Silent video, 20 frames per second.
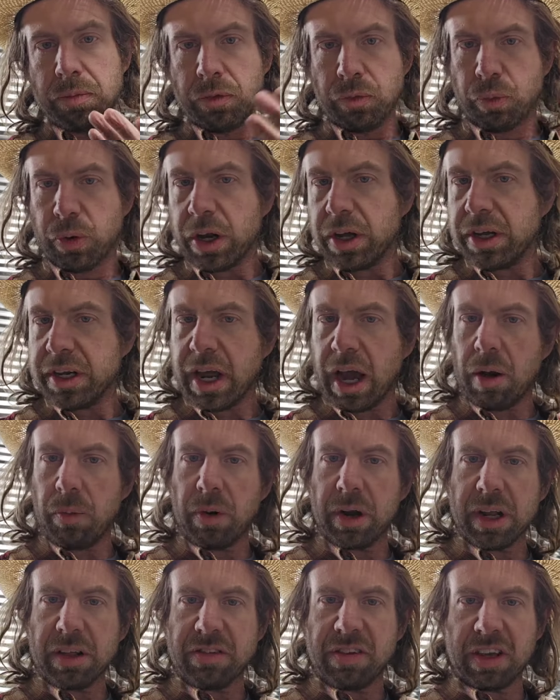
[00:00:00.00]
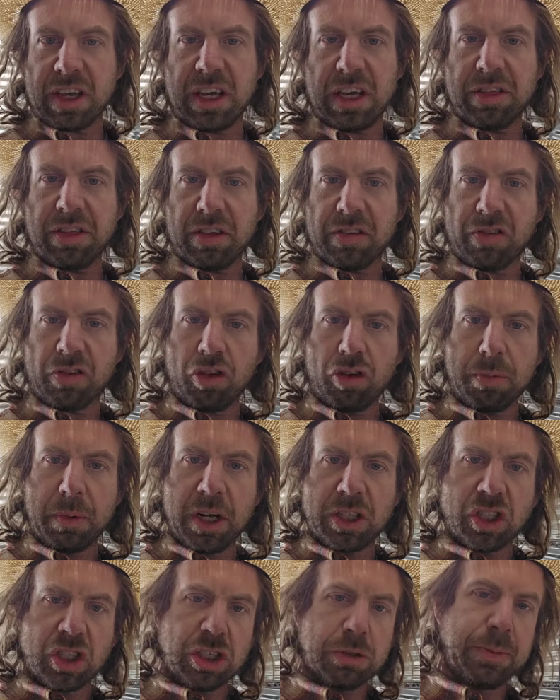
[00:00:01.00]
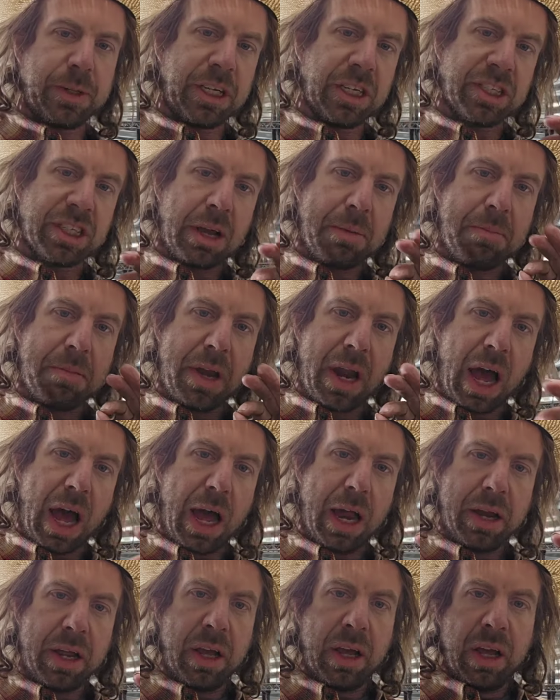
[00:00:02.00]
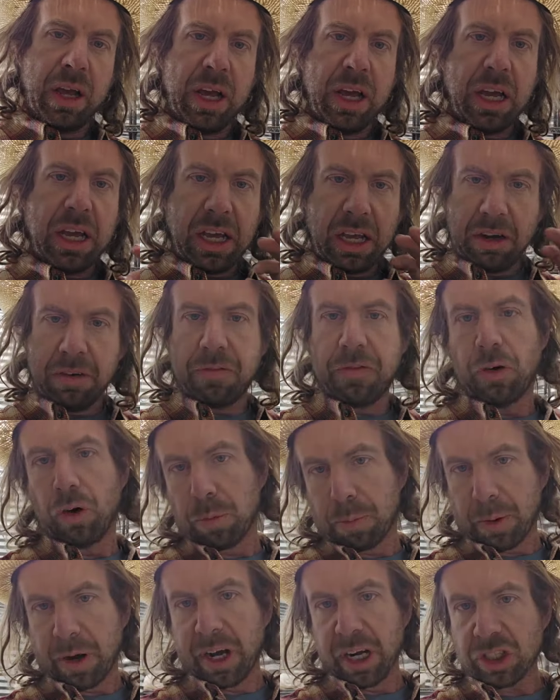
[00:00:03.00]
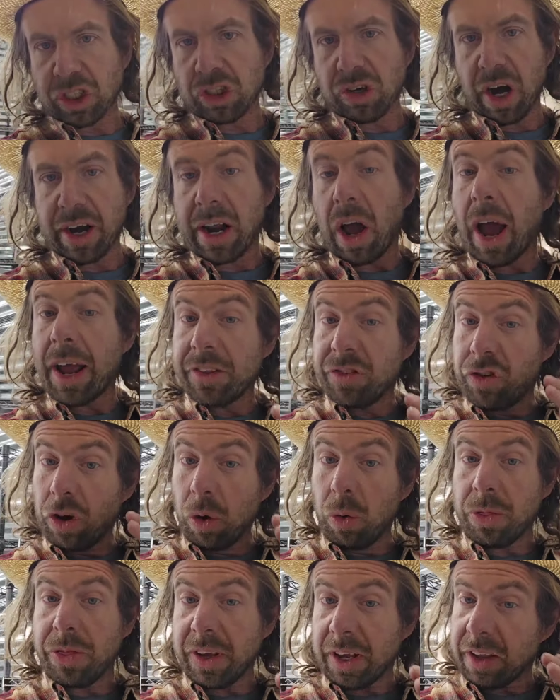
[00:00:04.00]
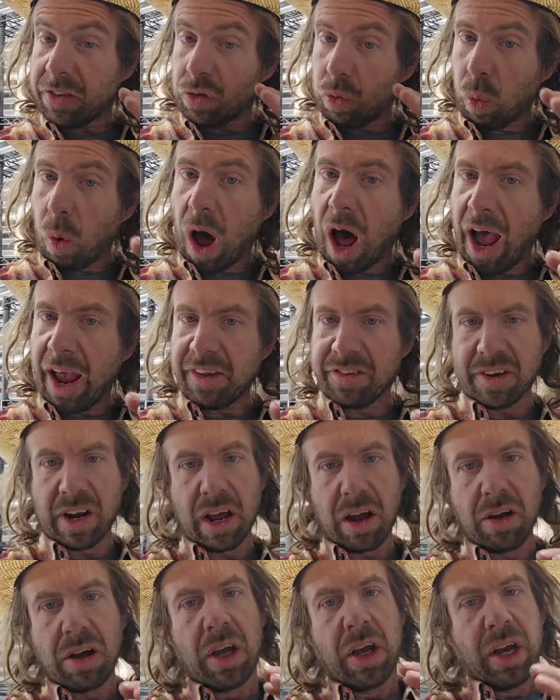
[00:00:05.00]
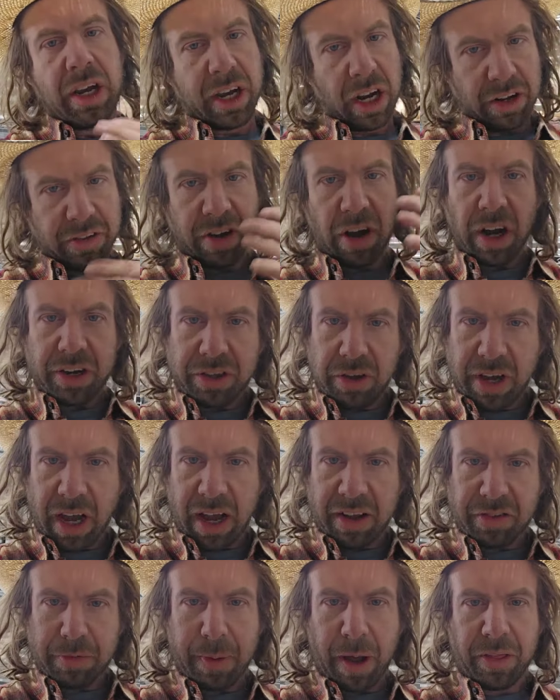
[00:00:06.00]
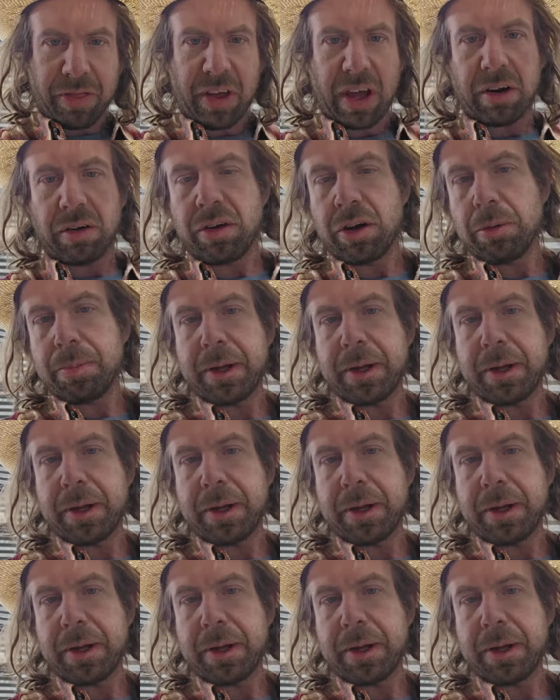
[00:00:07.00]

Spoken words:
really not wanting to heat this too much just because I'm not in full production right now. I don't think it's wise, and I'll kind of talk to you guys about that a little